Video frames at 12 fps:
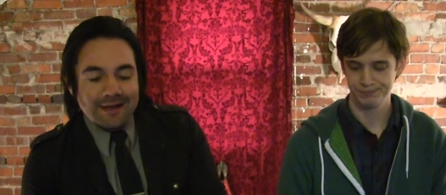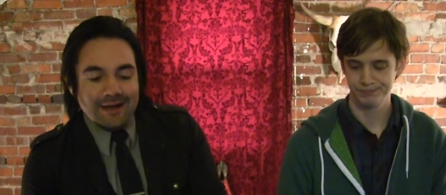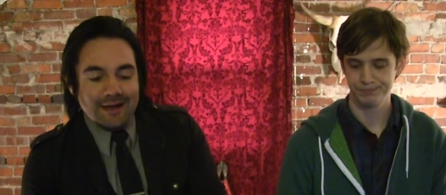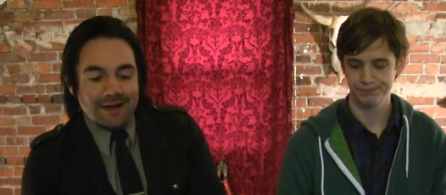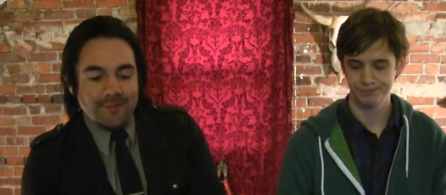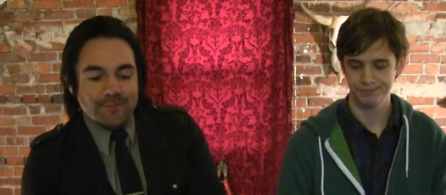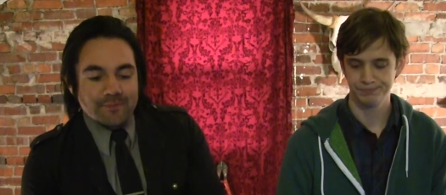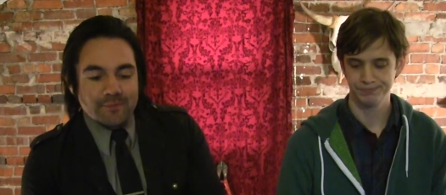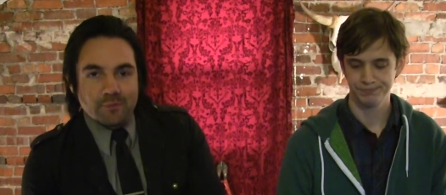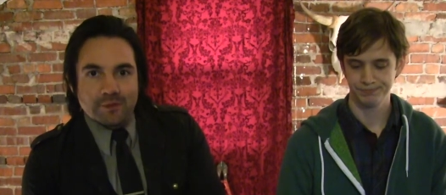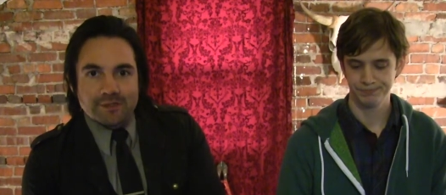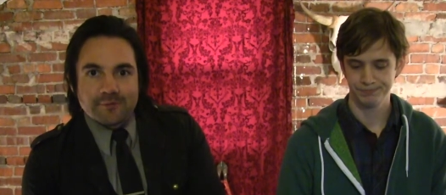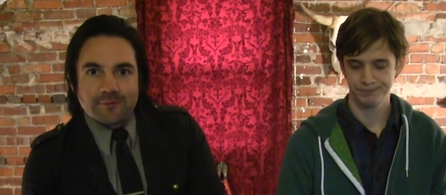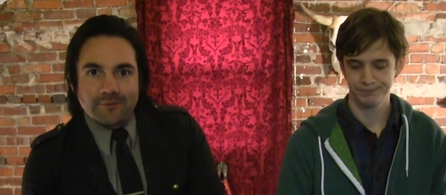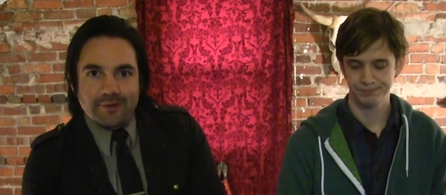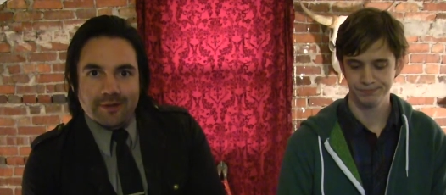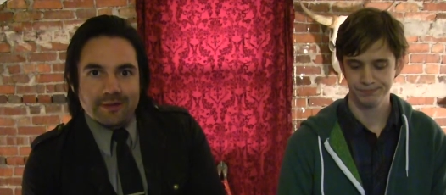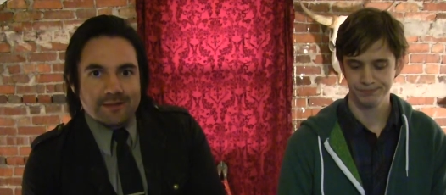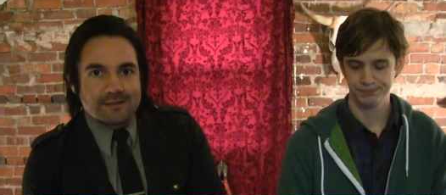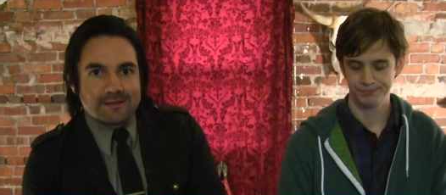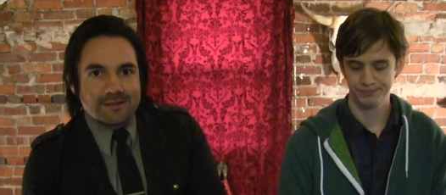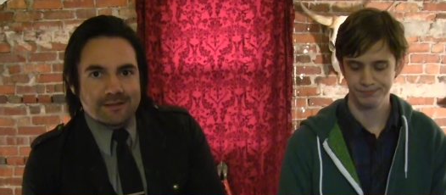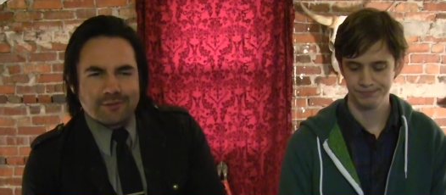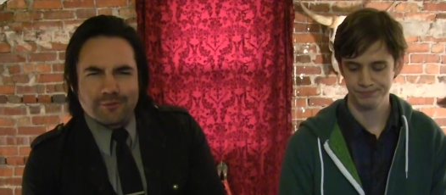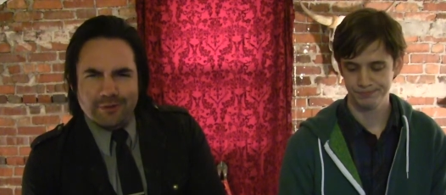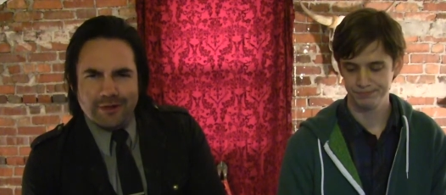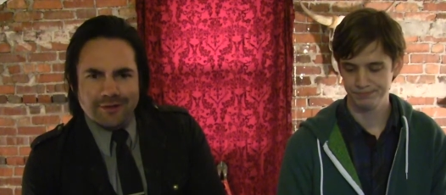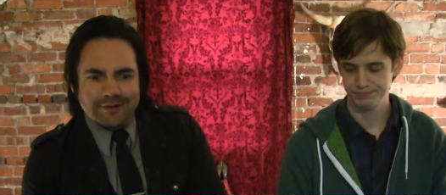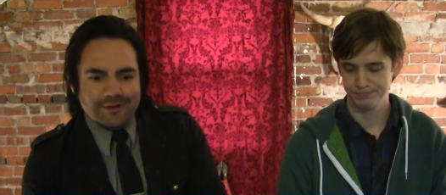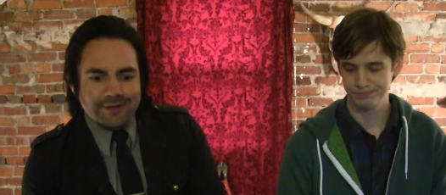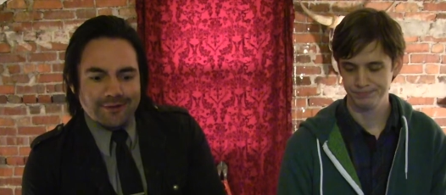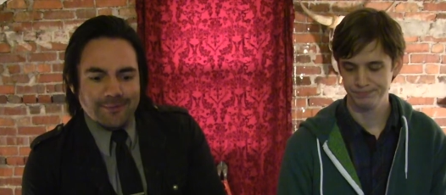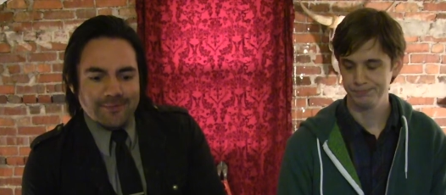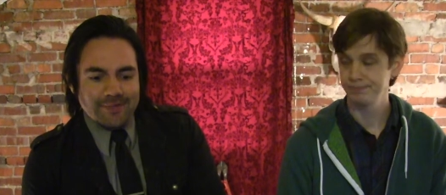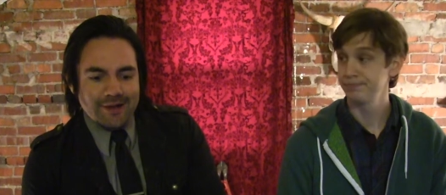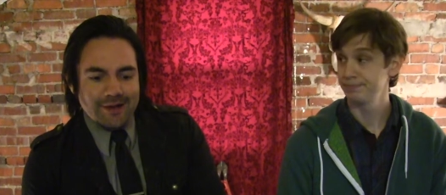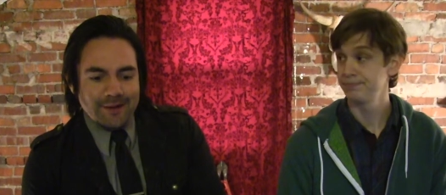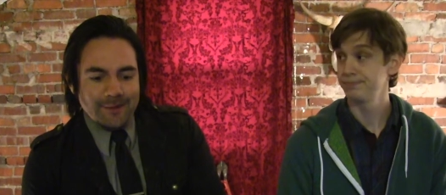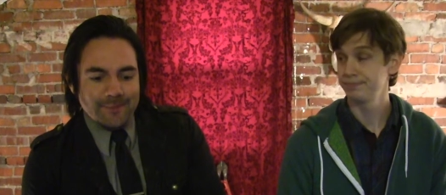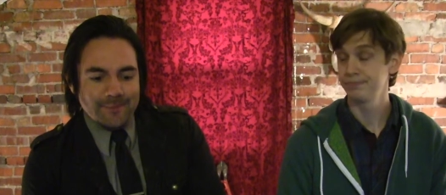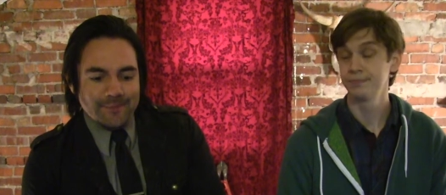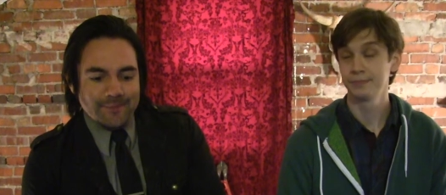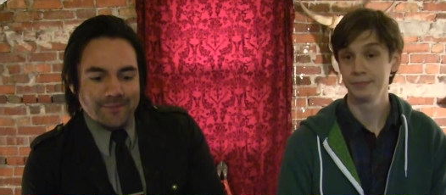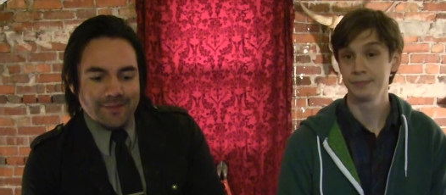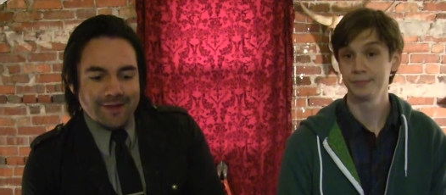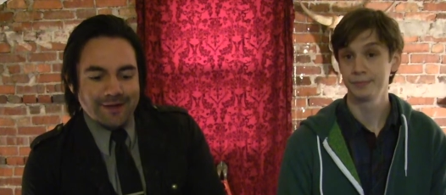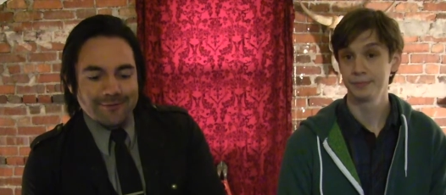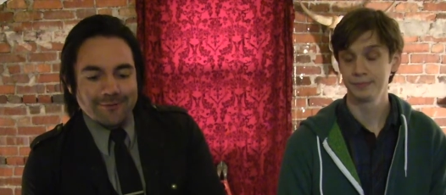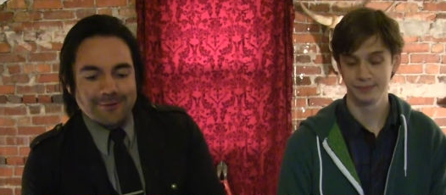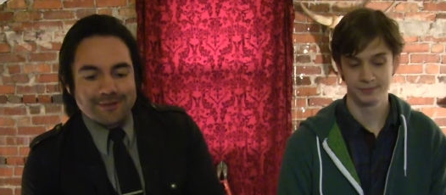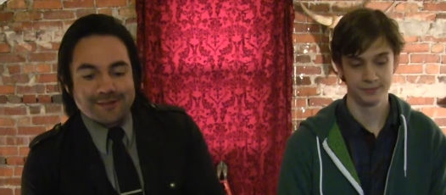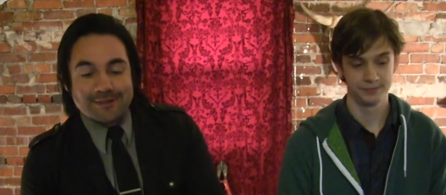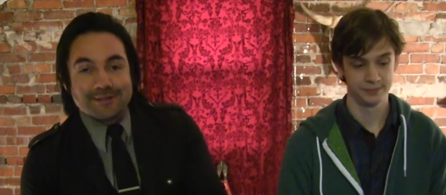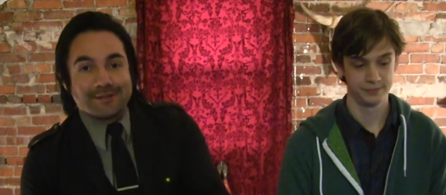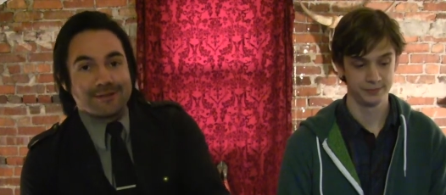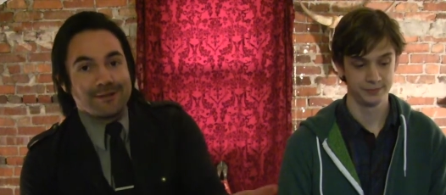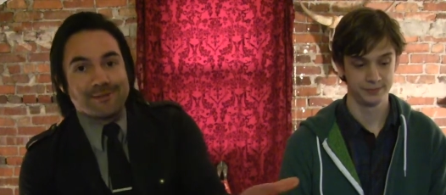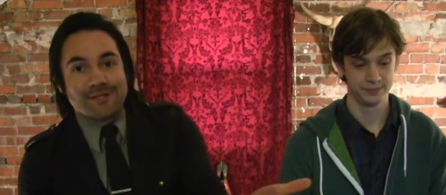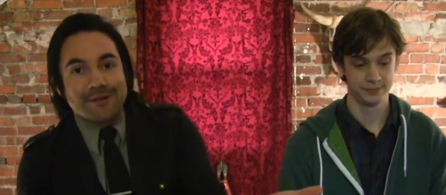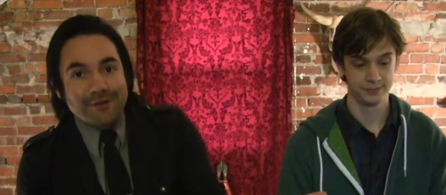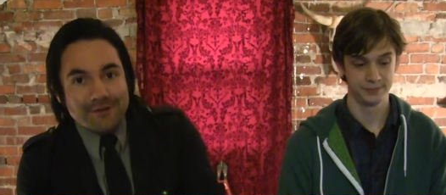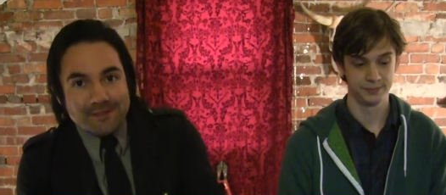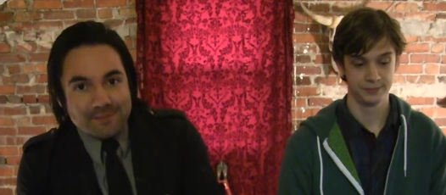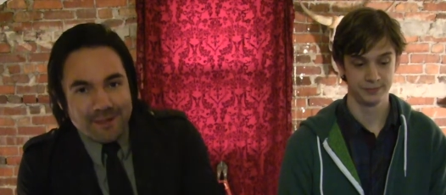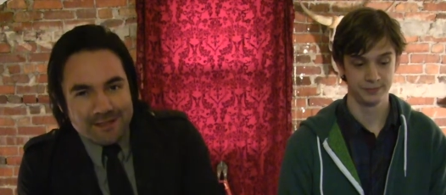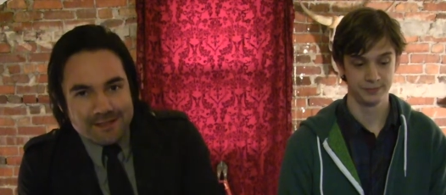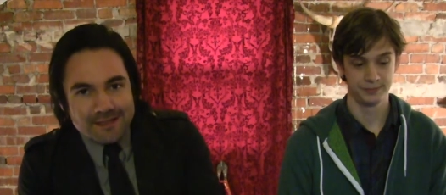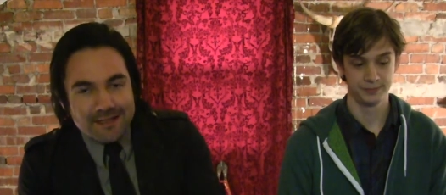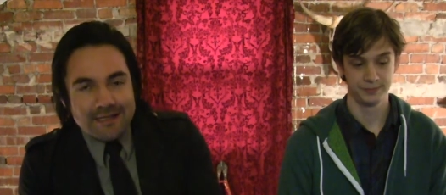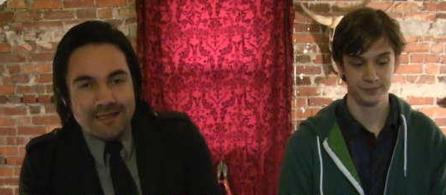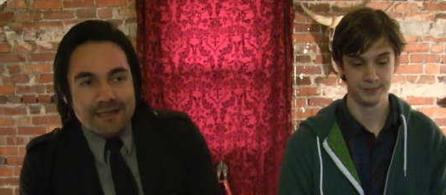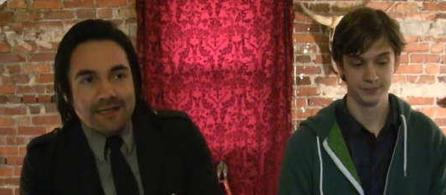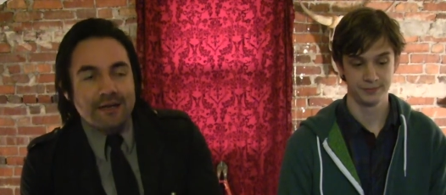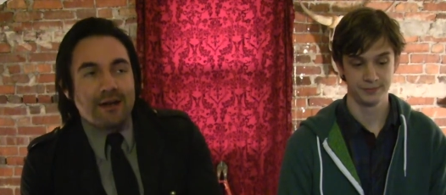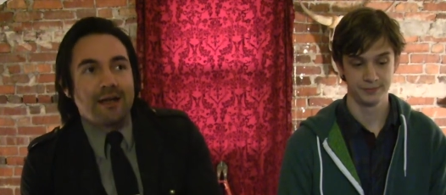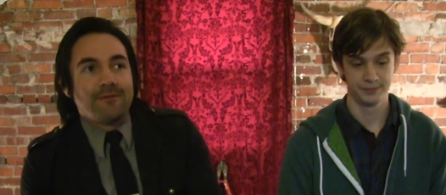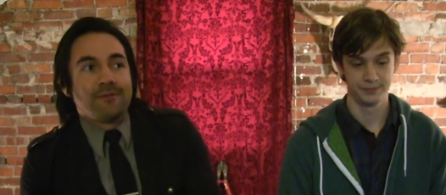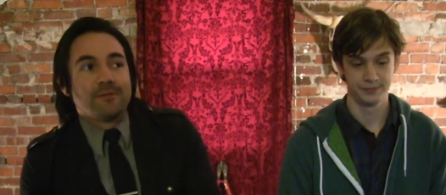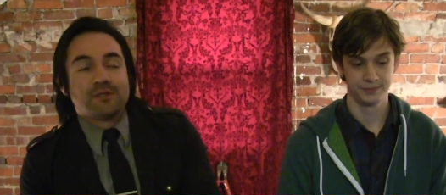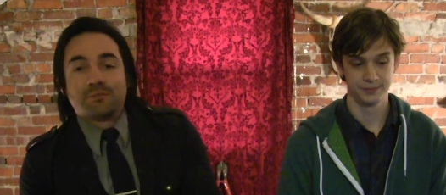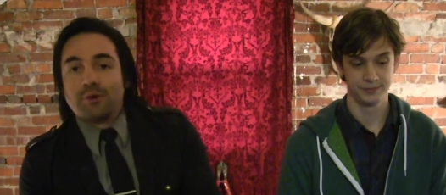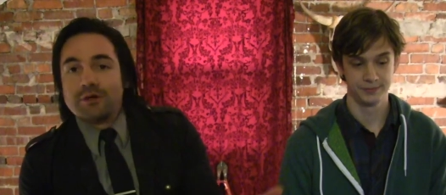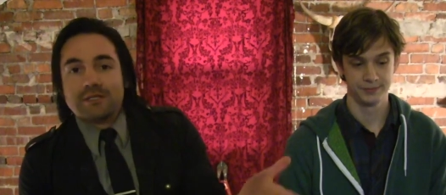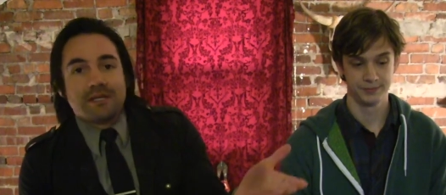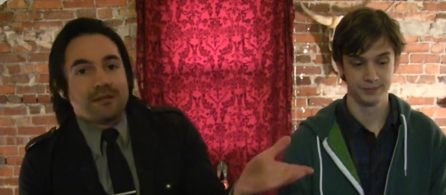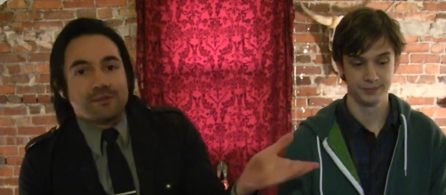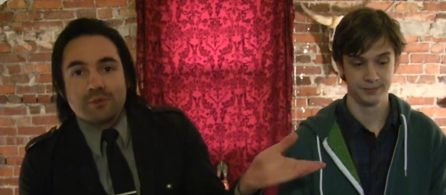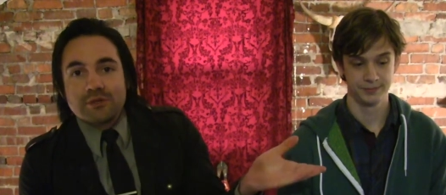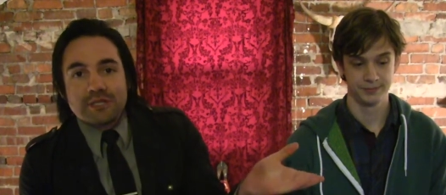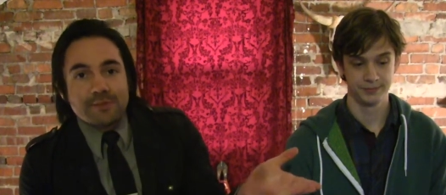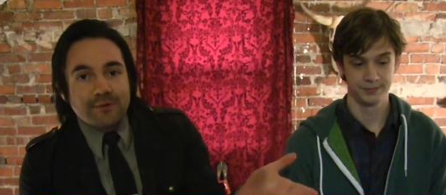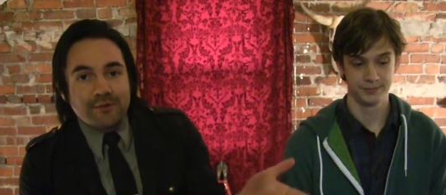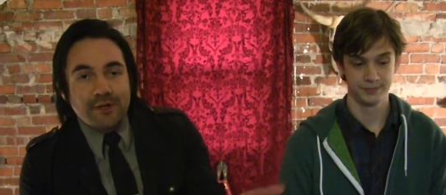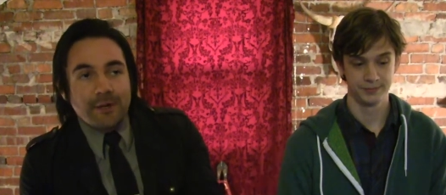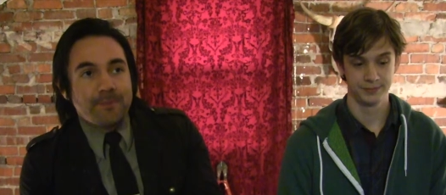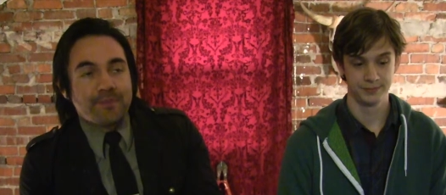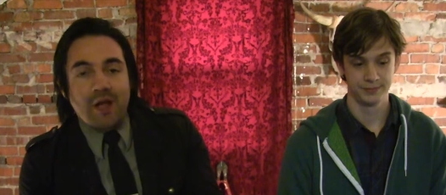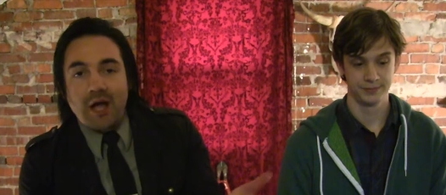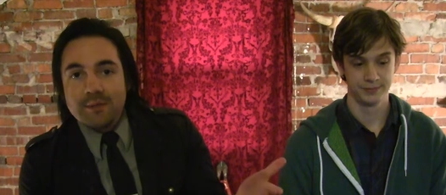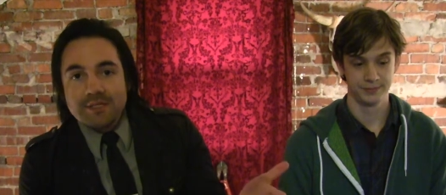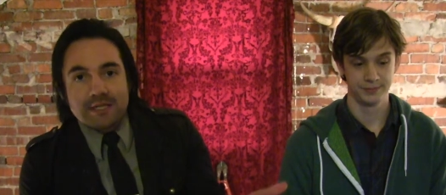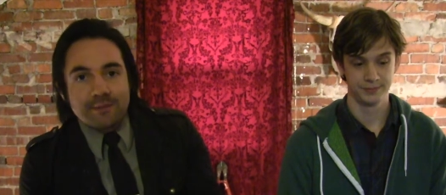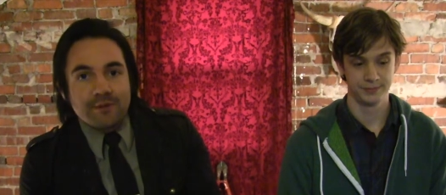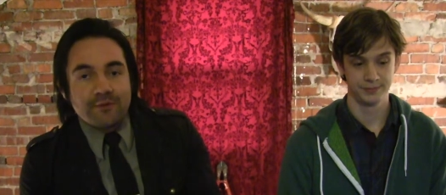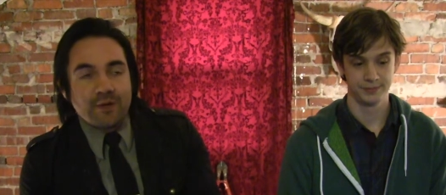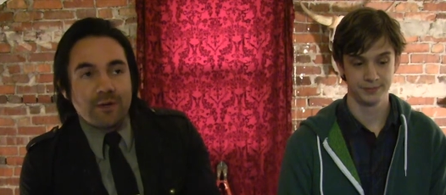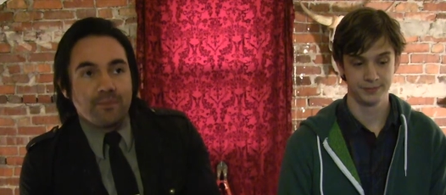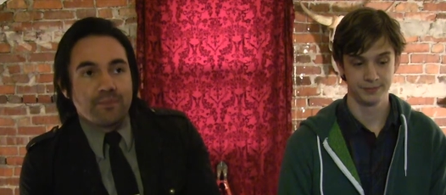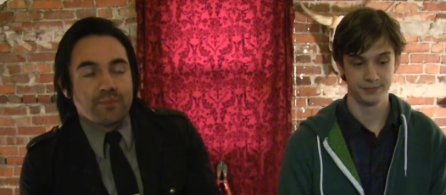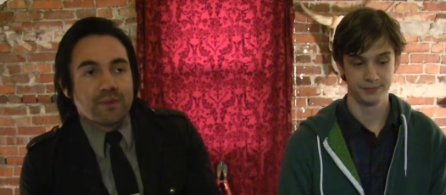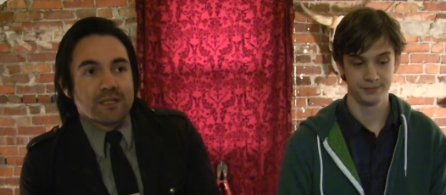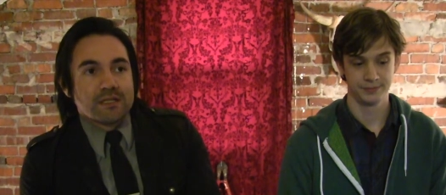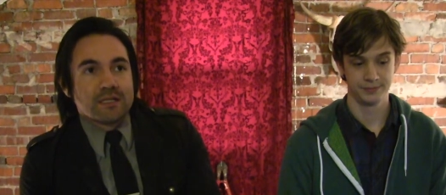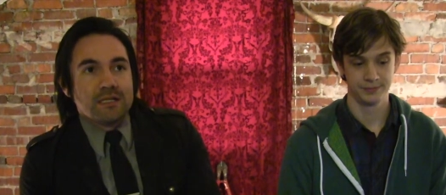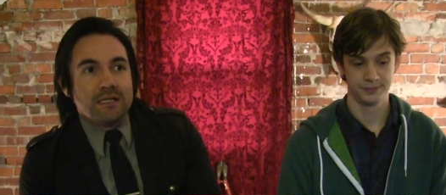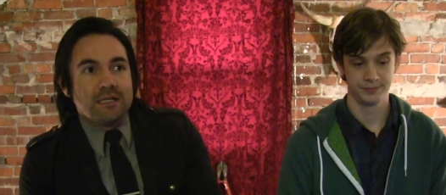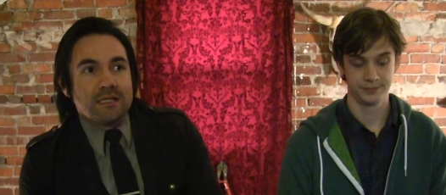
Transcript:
Speaker 1: to. Um, rent free. That's that's a really good deal. Um, and of course, this comes at your expense. You know, I have sports. Yeah, sports can be fun. Hobbies can be fun, but